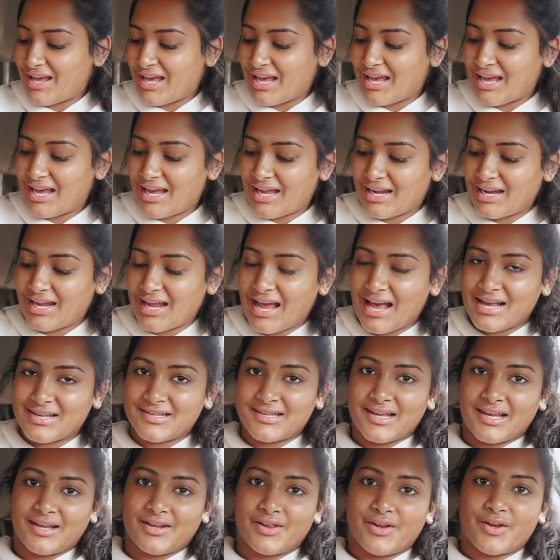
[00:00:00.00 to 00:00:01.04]
And it
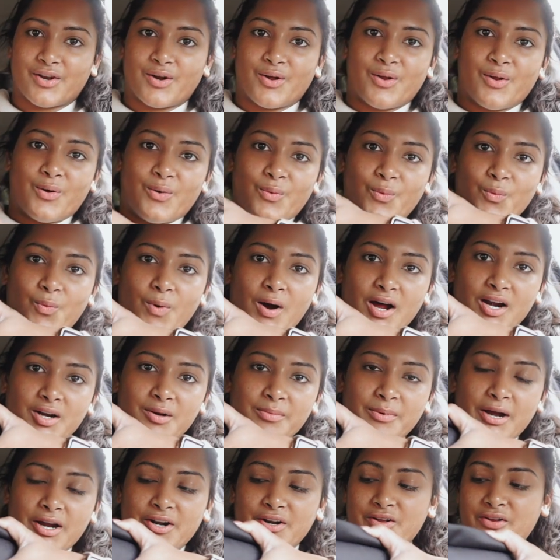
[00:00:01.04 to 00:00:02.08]
has like a little water
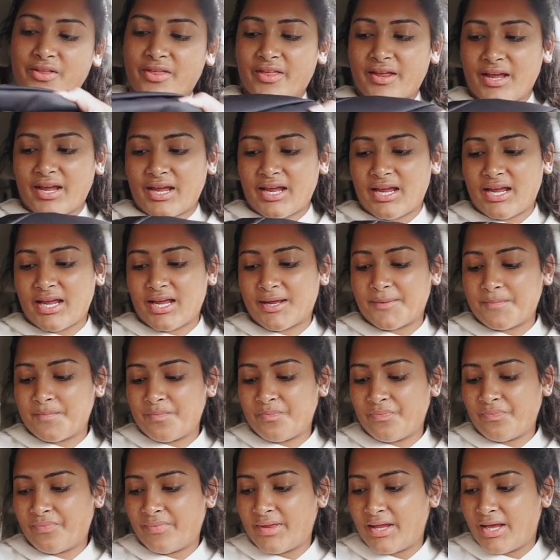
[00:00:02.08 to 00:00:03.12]
bottle thing.
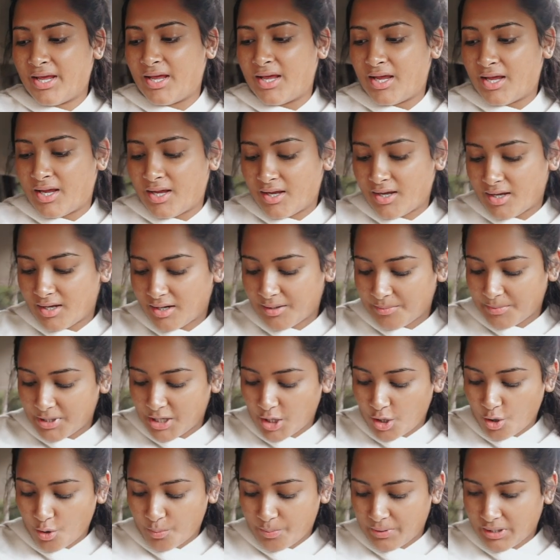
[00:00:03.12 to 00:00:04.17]
I'm gonna
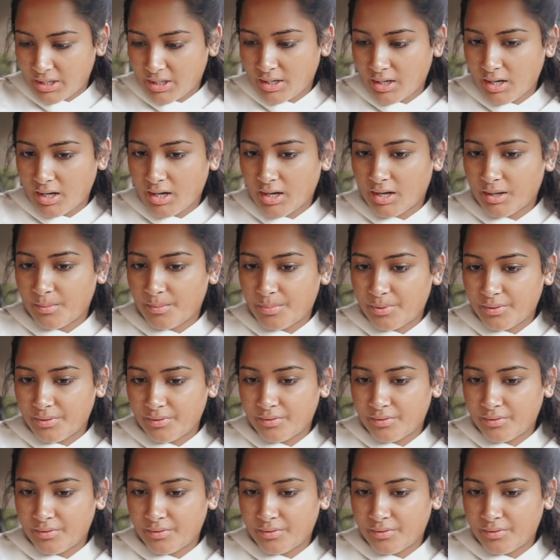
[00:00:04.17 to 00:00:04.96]
open it up.